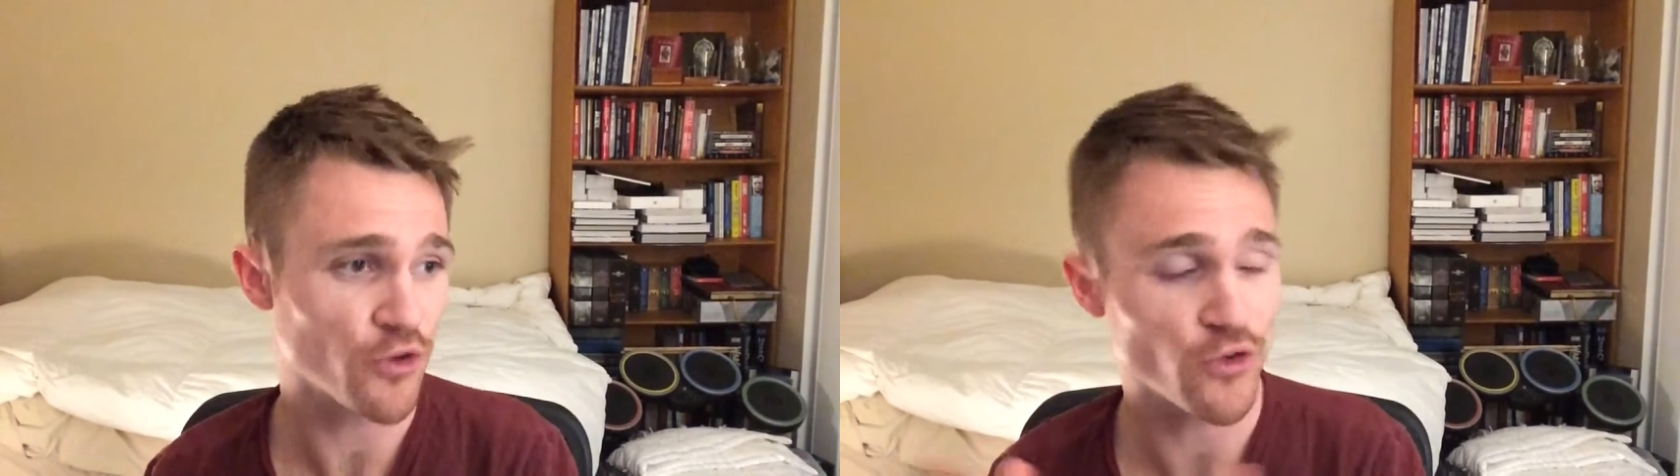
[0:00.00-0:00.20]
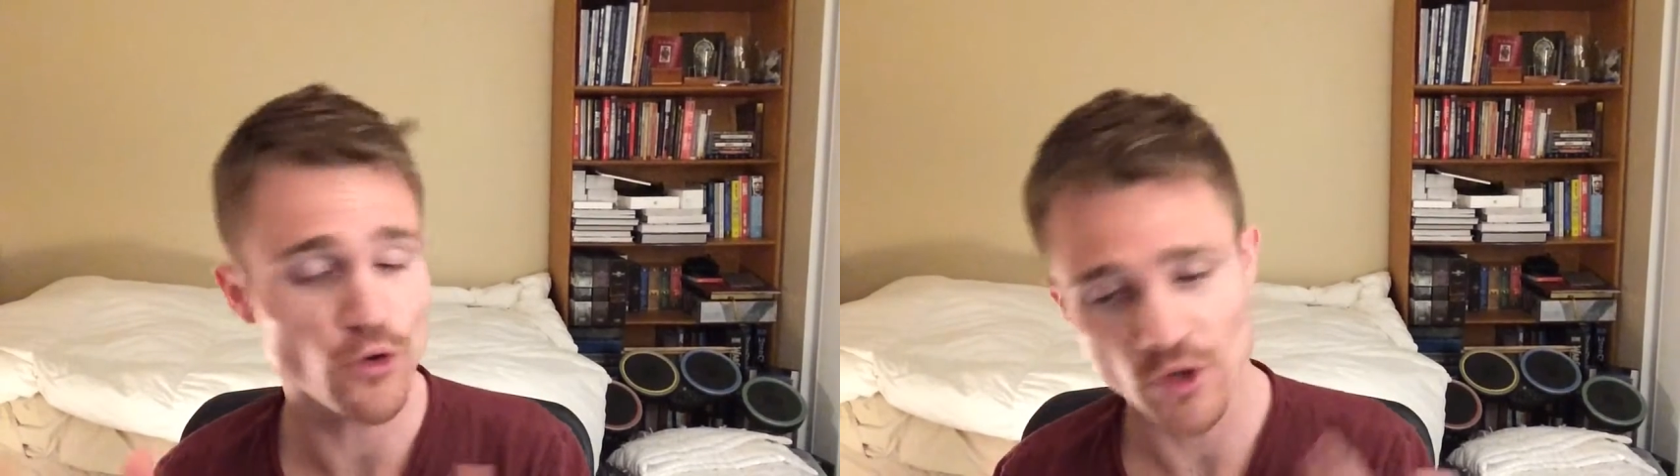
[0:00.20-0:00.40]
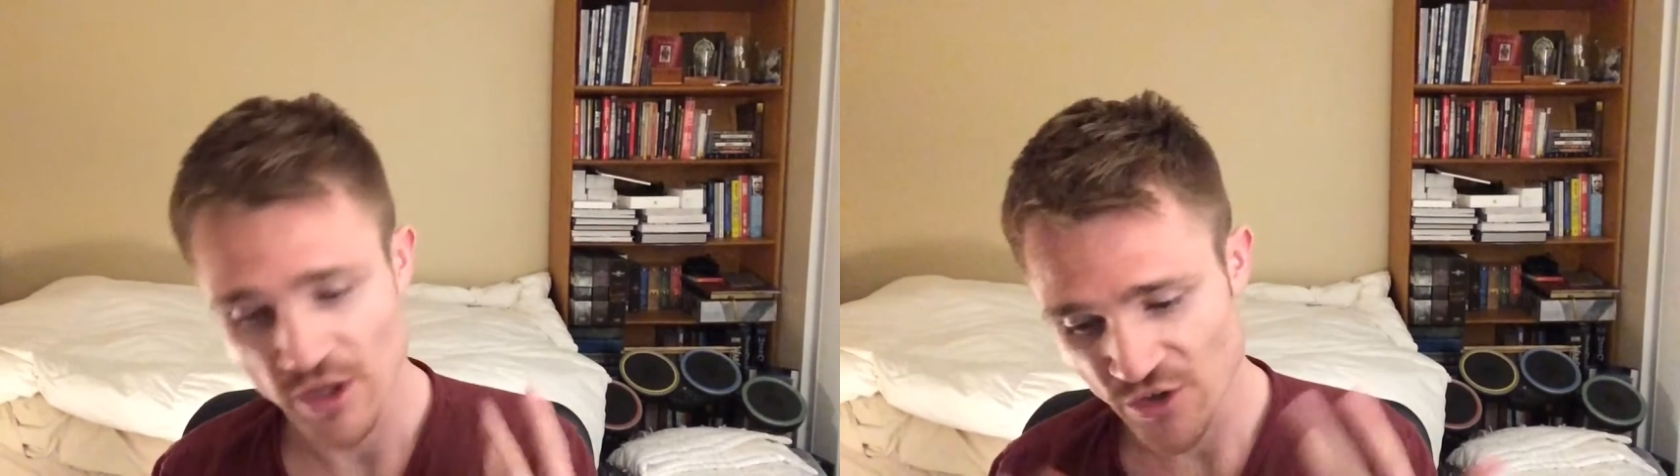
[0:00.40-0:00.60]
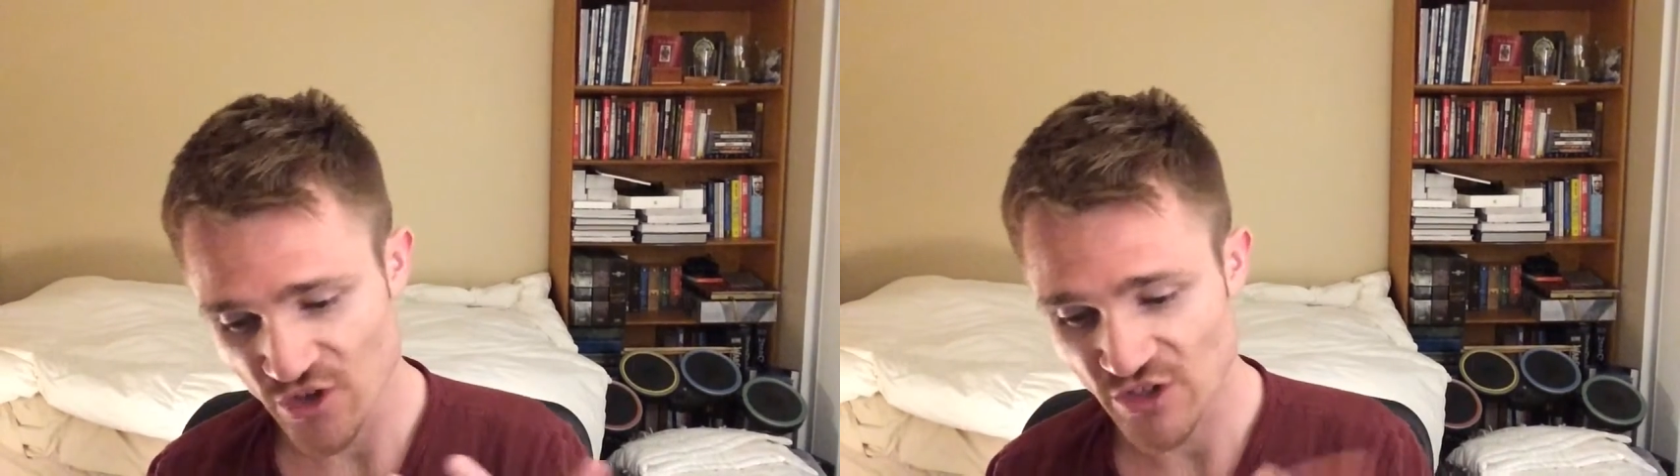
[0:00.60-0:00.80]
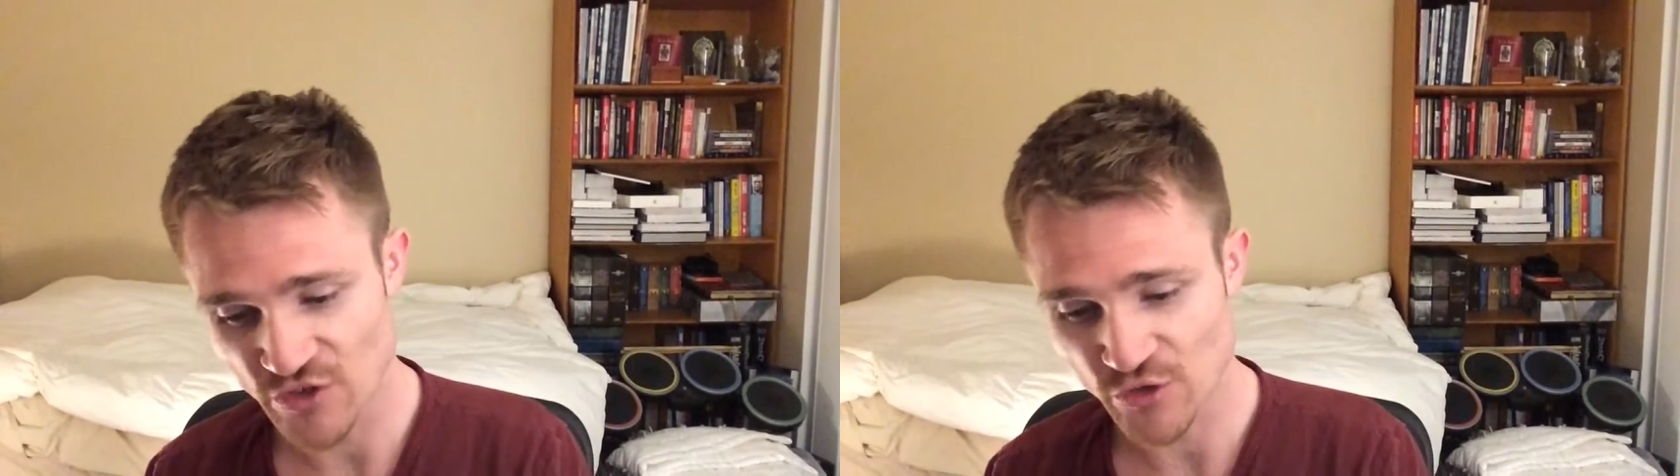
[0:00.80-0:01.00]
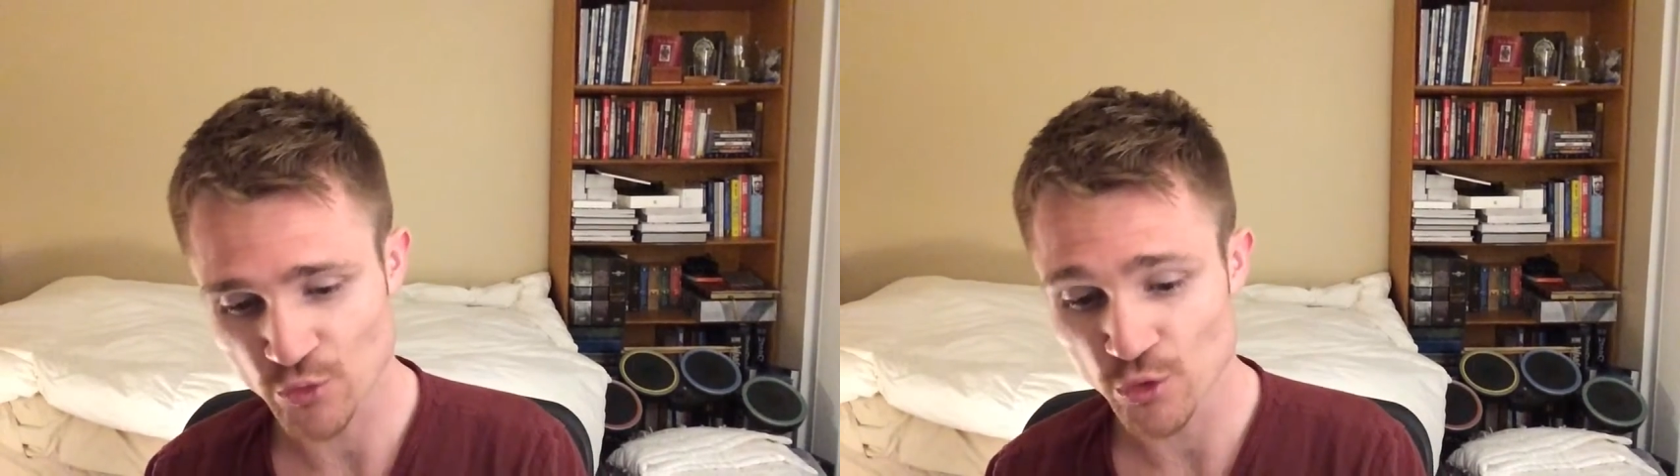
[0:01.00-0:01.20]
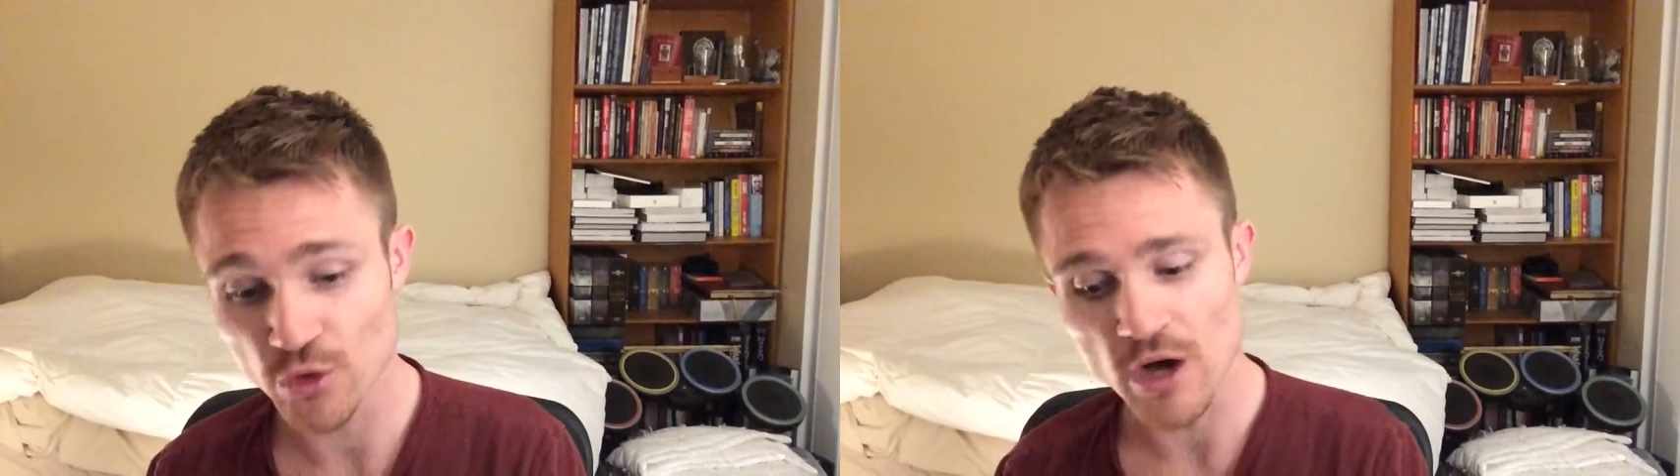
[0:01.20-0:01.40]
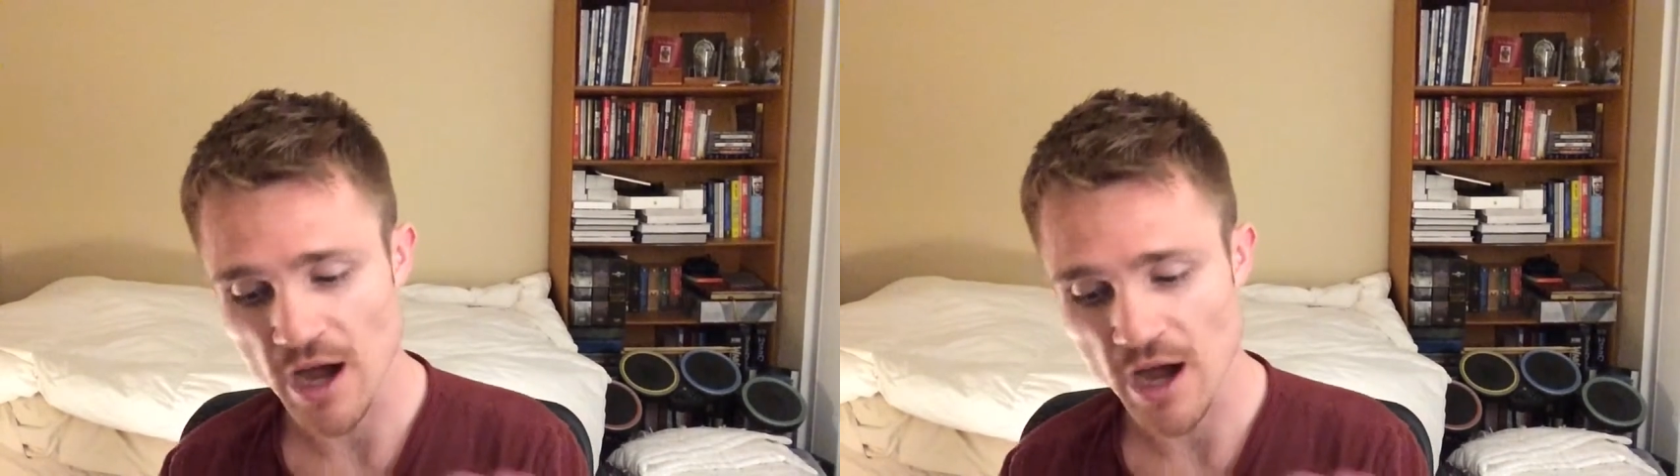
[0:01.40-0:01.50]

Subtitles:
so changing this rule,